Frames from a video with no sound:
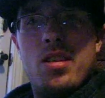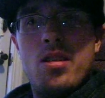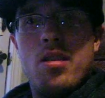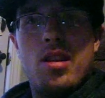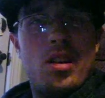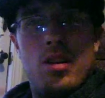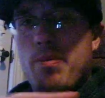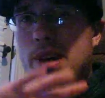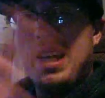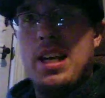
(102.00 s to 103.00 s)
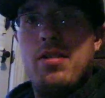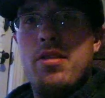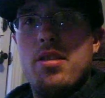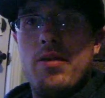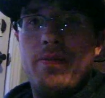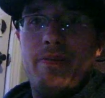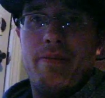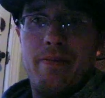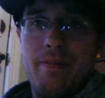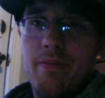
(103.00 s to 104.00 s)
We're gonna buy everything,
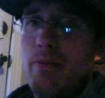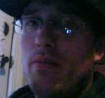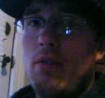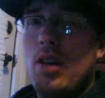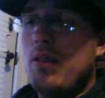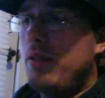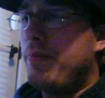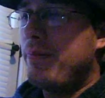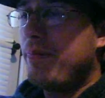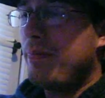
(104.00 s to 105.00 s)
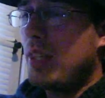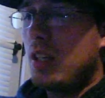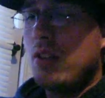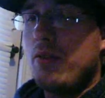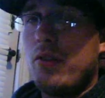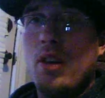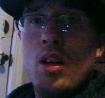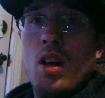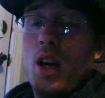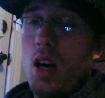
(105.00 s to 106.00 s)
Robin. I don't know if it,
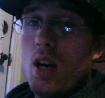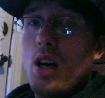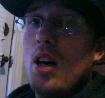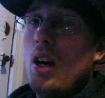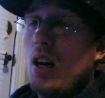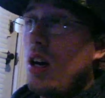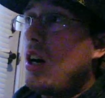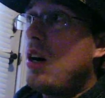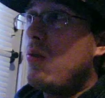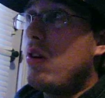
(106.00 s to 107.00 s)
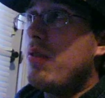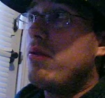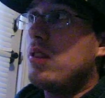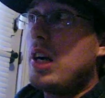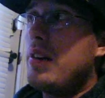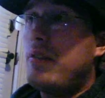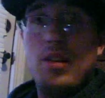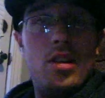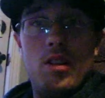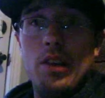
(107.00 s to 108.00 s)
I I want Verizon
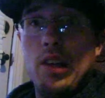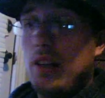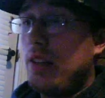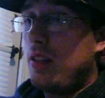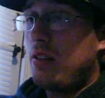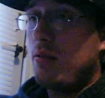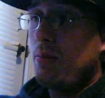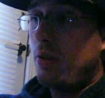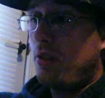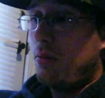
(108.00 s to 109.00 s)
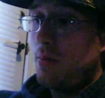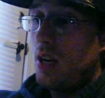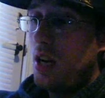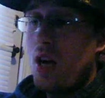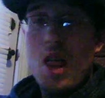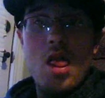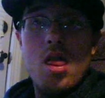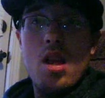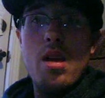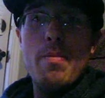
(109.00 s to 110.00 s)
Internet. That's,
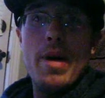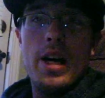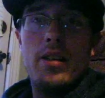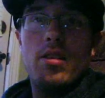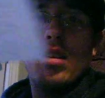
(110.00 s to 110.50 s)
the best.